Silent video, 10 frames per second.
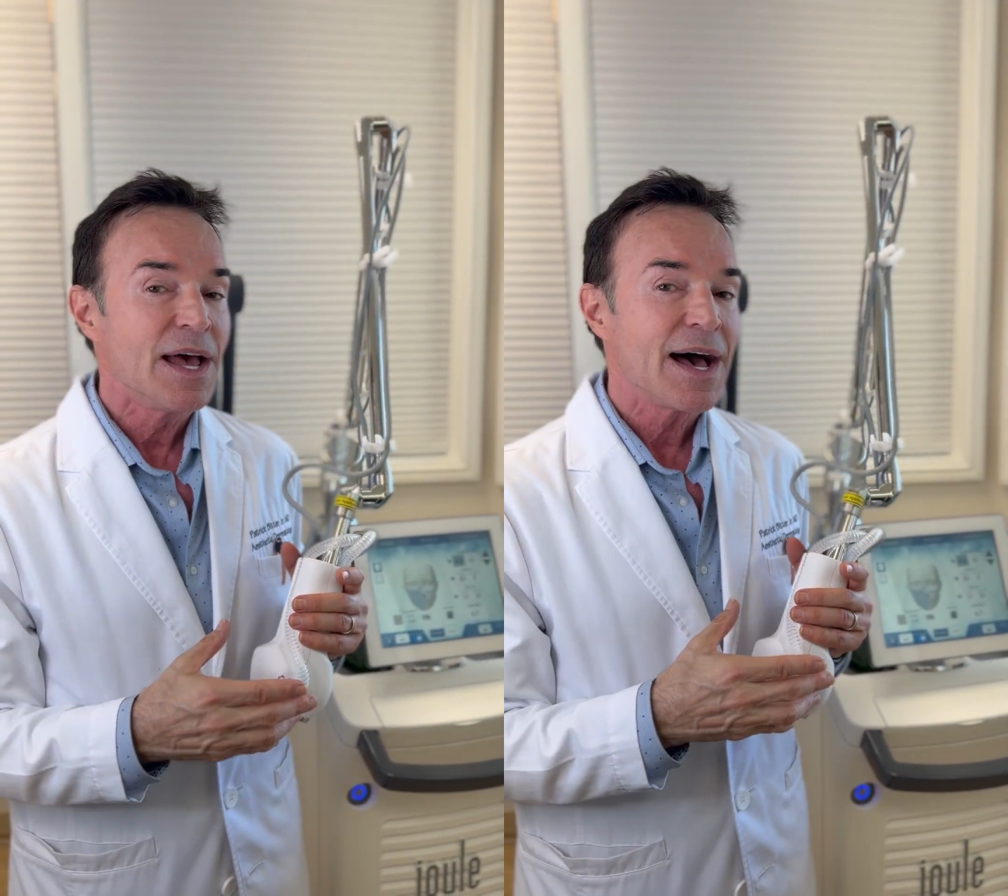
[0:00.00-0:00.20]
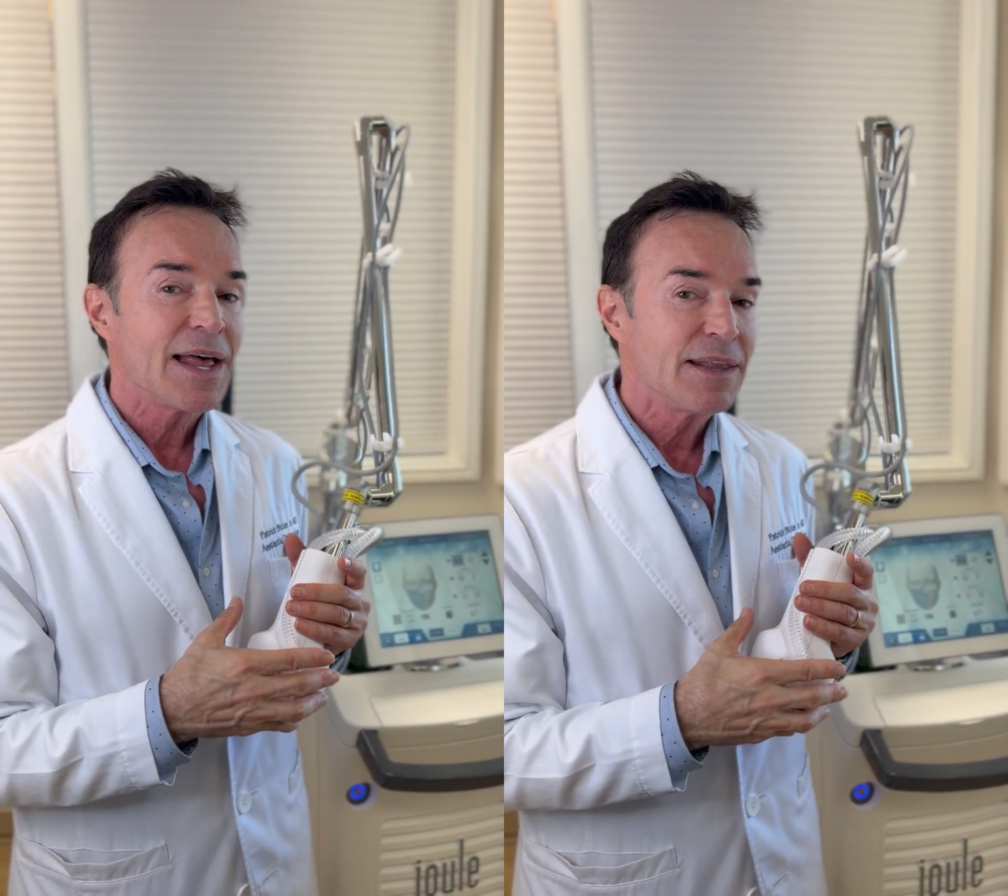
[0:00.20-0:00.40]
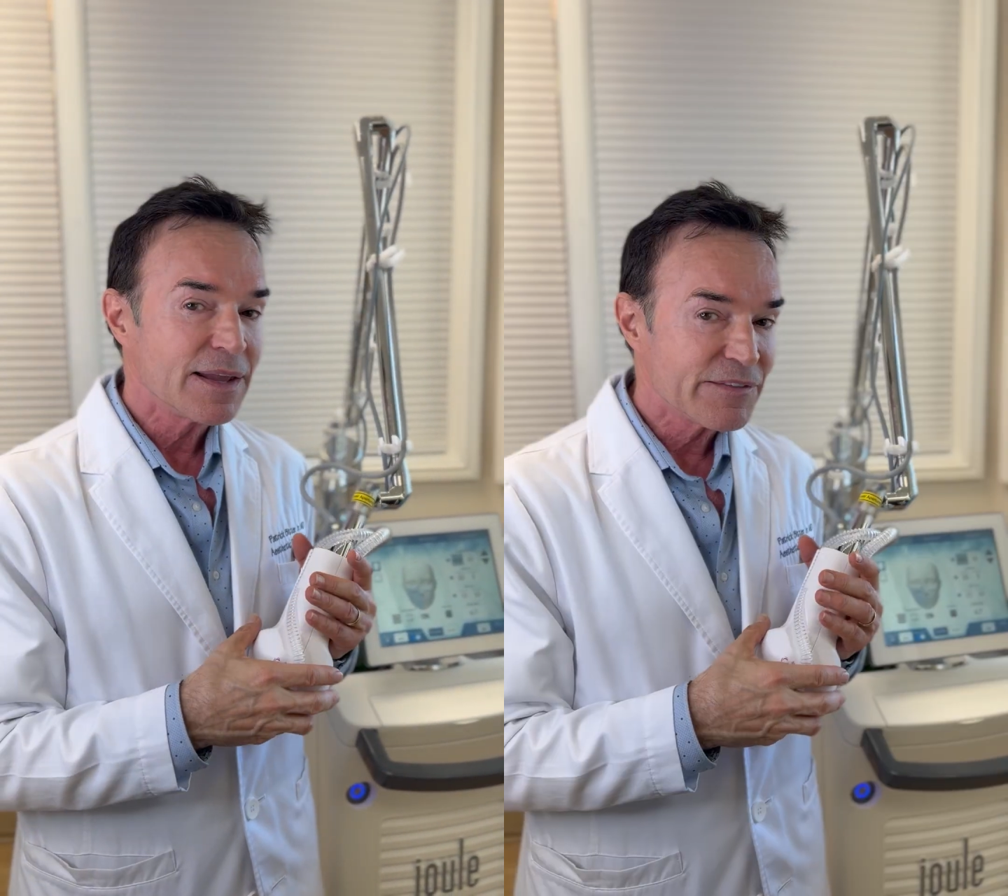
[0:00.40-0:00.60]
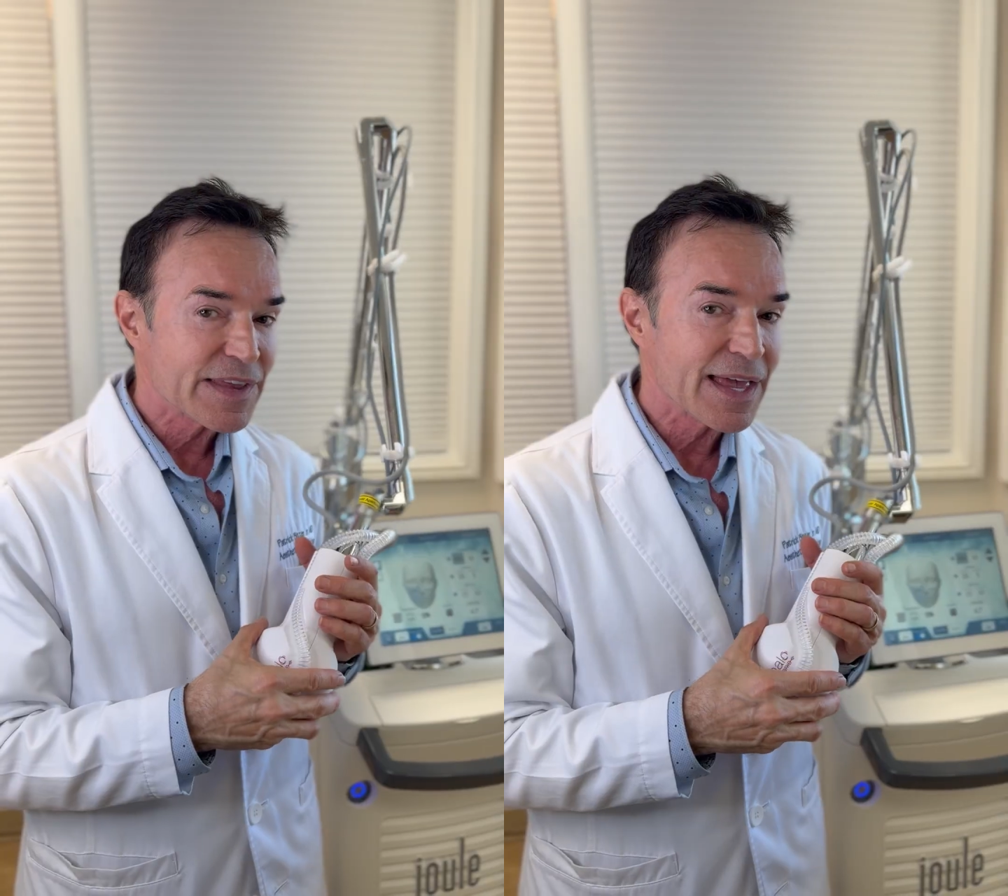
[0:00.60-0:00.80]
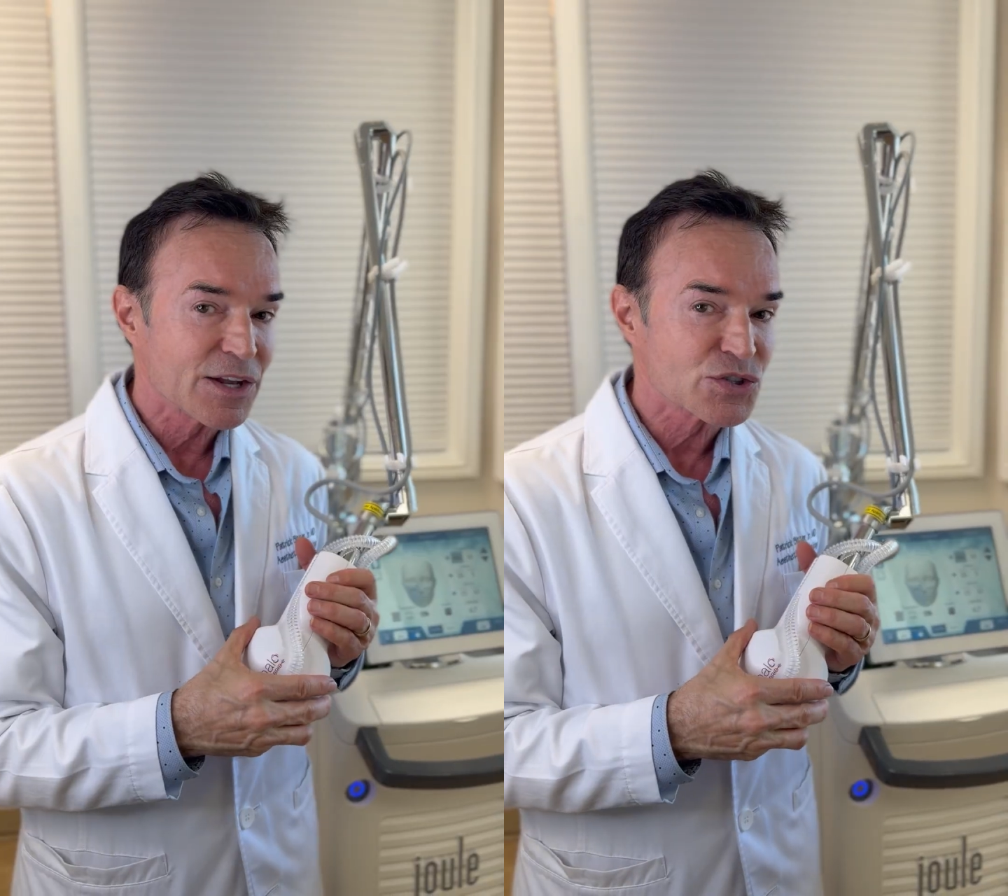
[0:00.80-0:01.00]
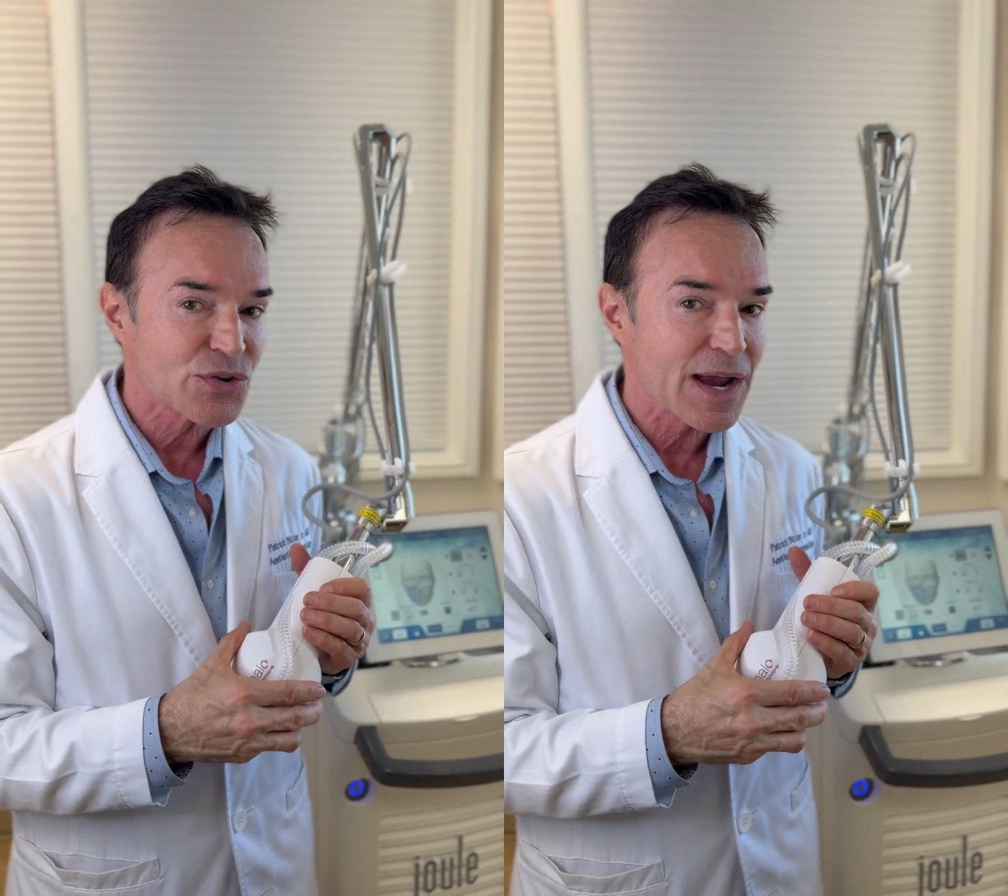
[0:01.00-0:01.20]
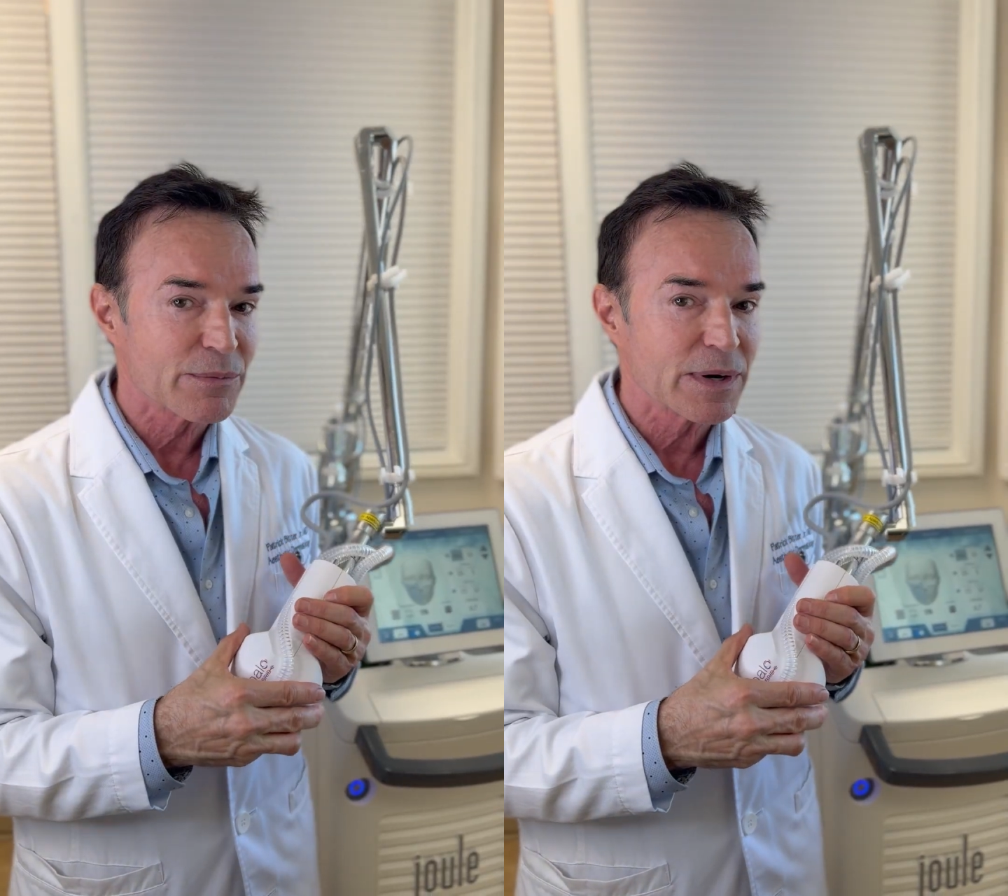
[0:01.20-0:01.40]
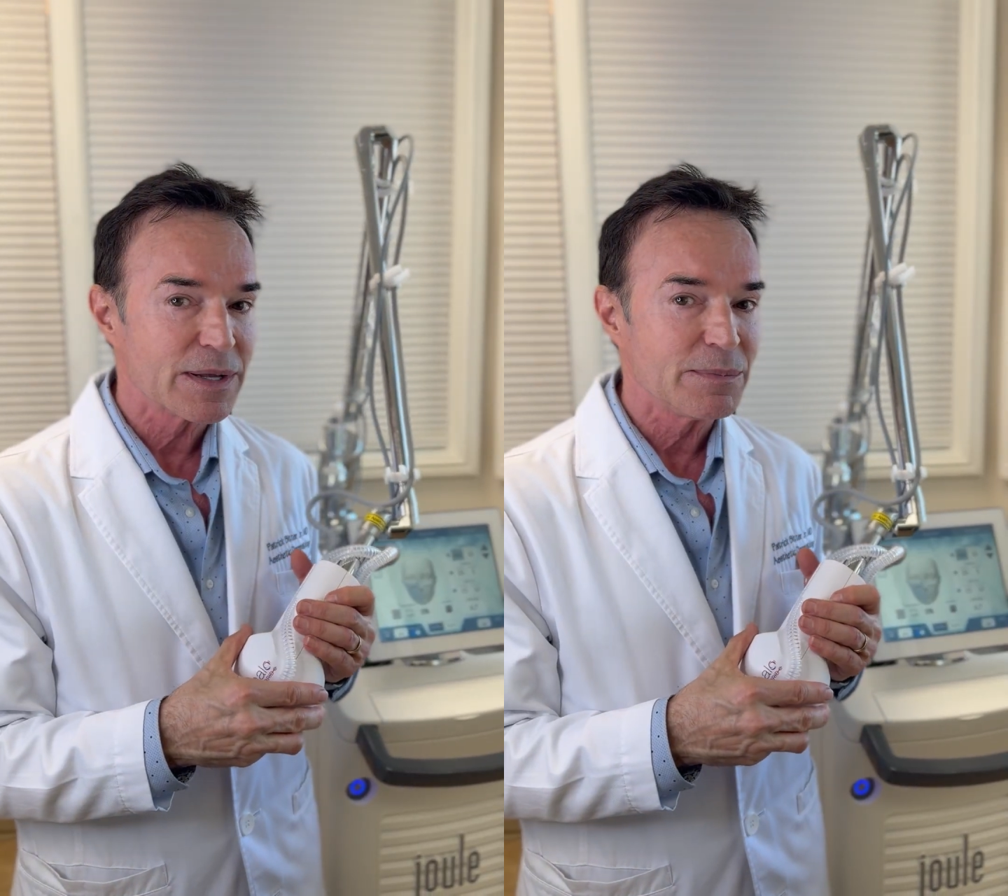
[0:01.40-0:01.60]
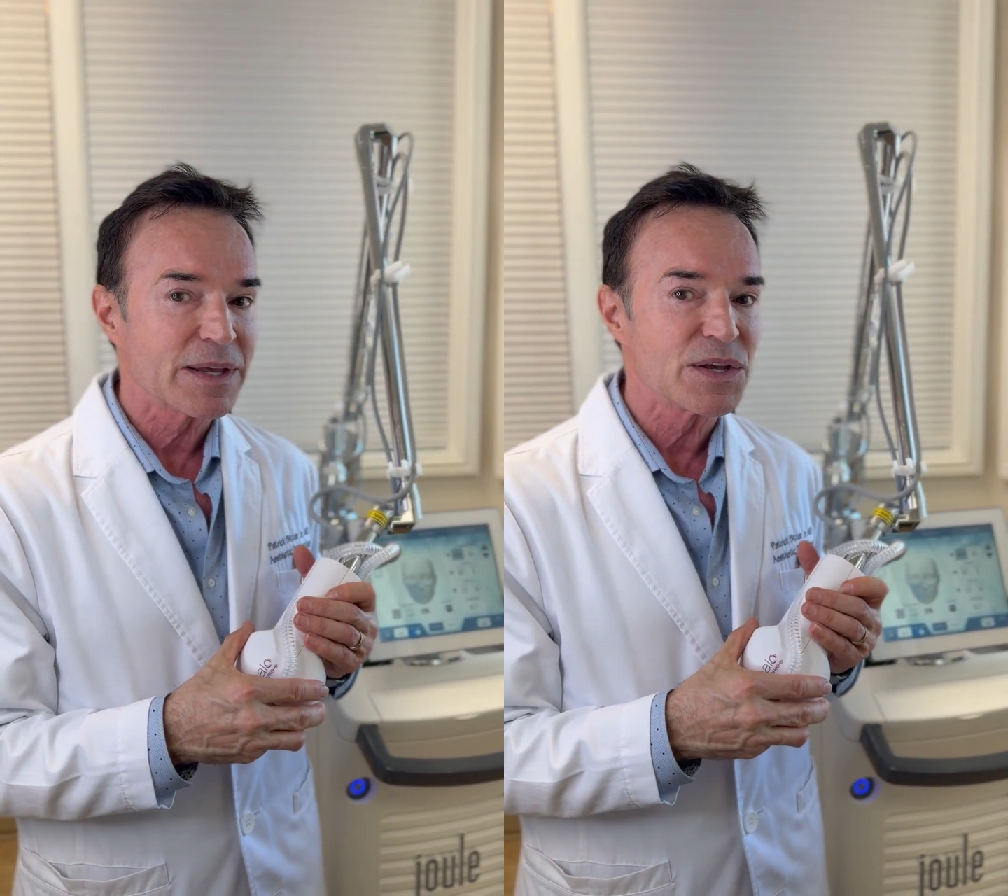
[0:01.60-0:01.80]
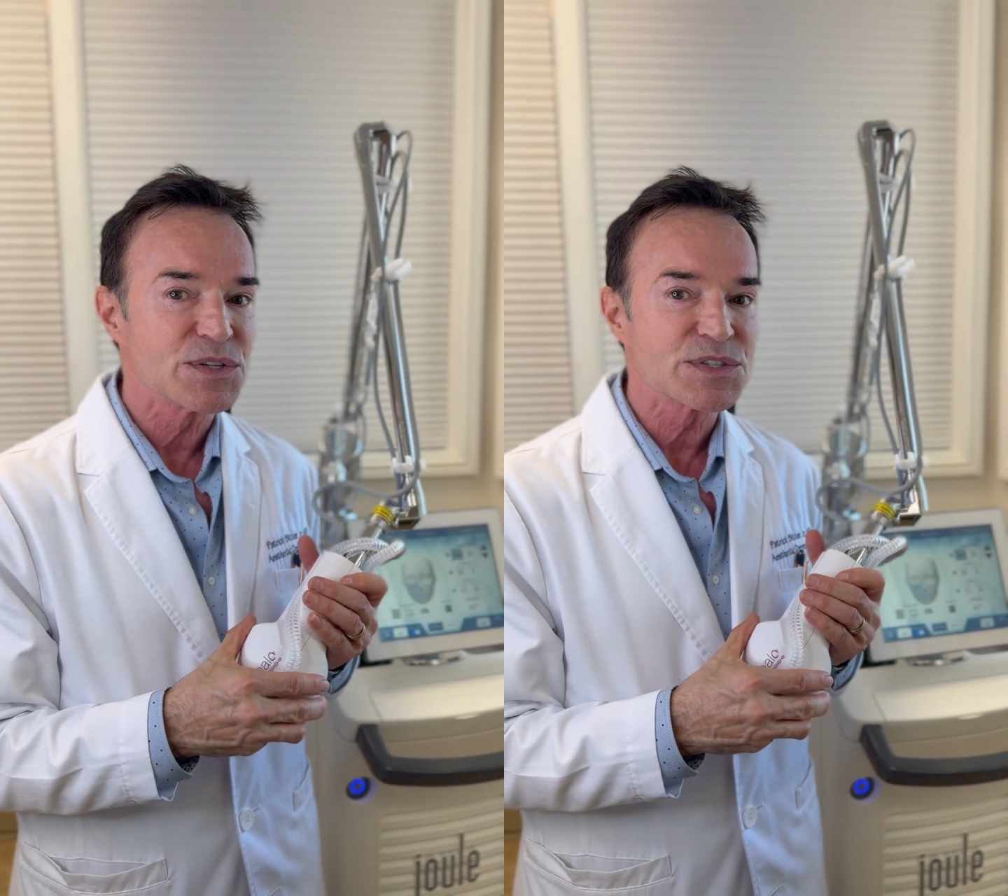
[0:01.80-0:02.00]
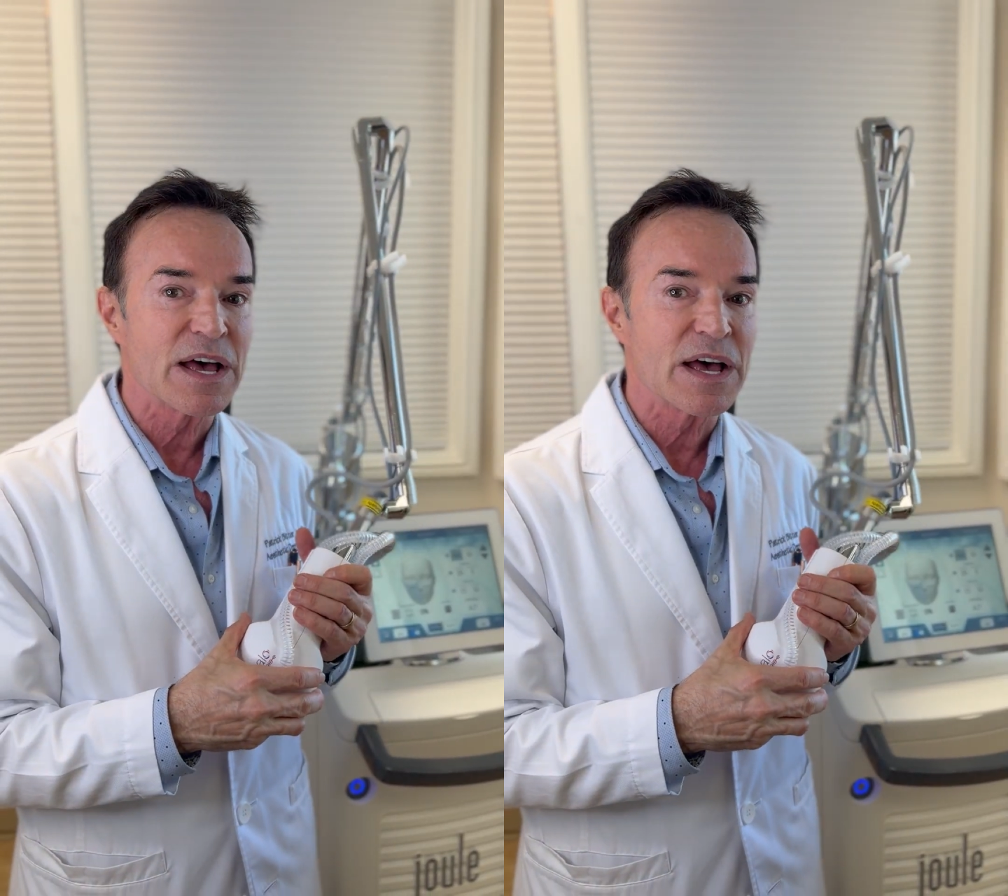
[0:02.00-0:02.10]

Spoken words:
I love the HALO TriBrid because